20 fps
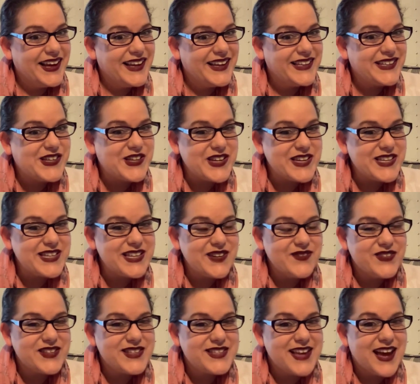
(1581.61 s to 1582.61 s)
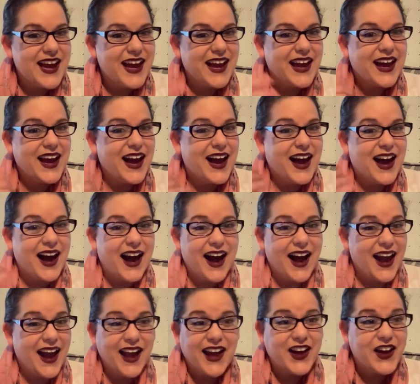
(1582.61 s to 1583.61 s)
she's even saying,
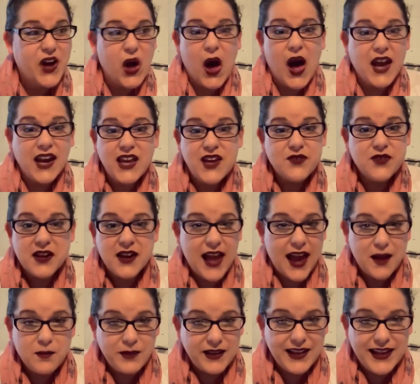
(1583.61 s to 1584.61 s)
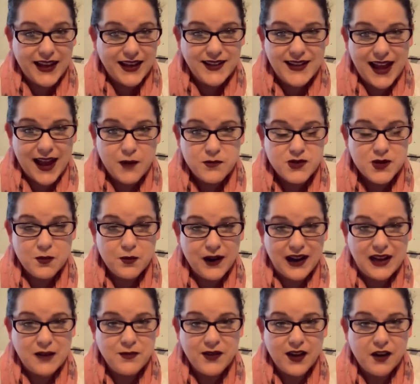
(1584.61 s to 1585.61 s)
God even had me kidnapped to
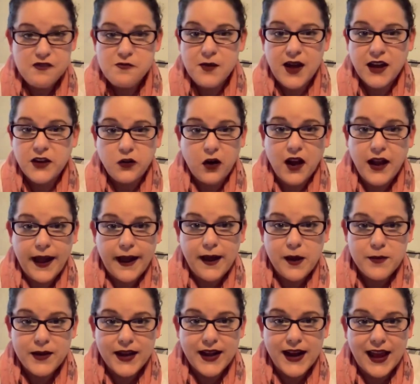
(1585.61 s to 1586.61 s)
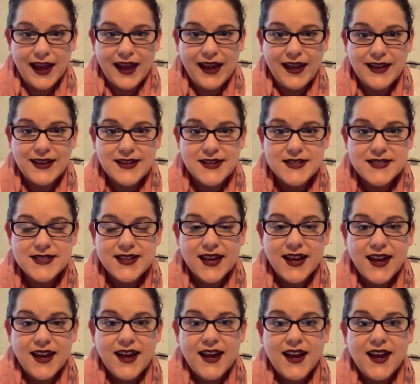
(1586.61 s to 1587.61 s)
break me of my drug habit, and
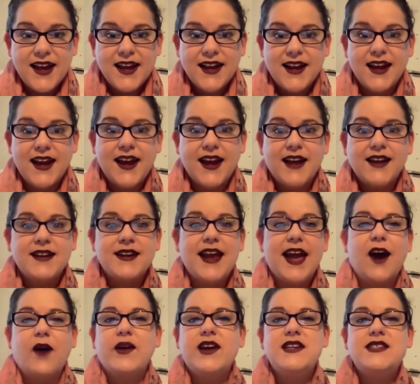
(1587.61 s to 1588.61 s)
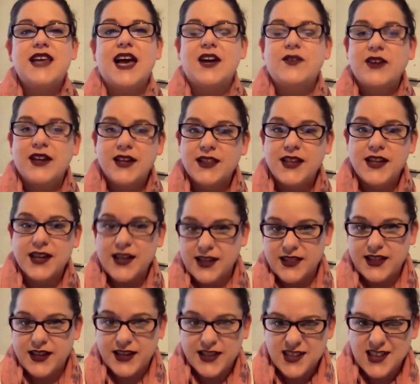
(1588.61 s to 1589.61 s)
now he's having
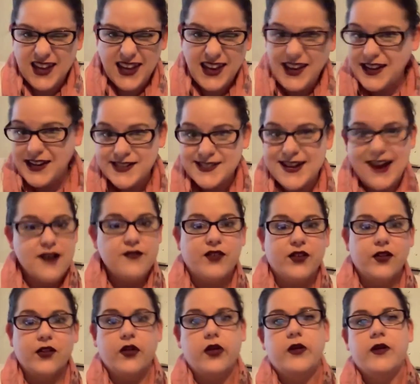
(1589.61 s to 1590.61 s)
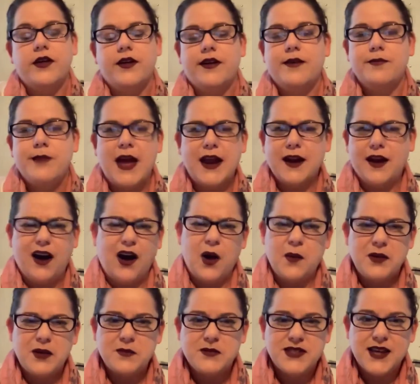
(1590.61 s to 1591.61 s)
the king devil, Metacom
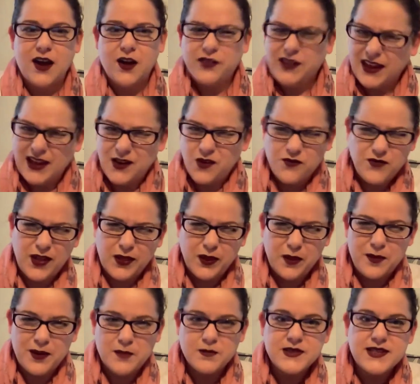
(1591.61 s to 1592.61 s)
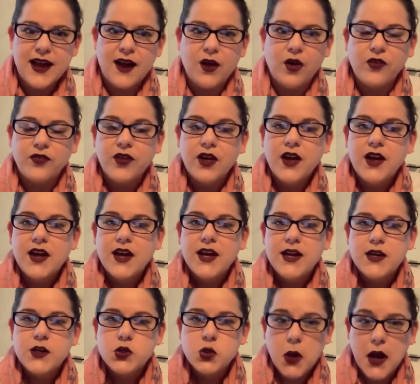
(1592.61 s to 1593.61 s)
himself, King Philip himself,
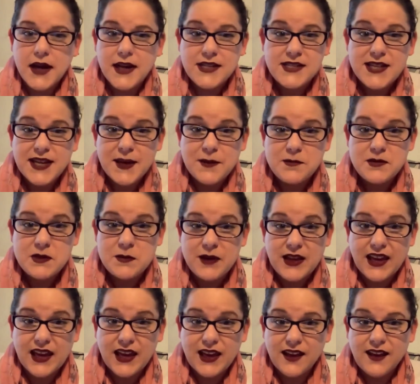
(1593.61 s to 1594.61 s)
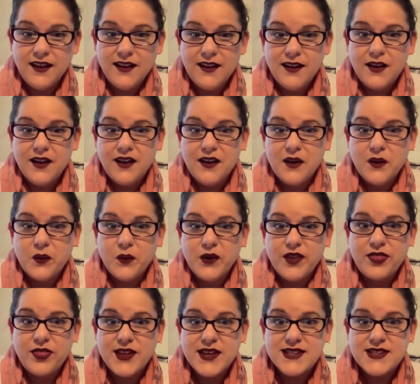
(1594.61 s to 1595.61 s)
try to tempt me
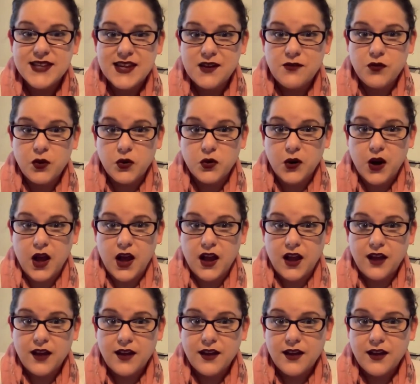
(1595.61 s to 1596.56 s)
with this evil drug.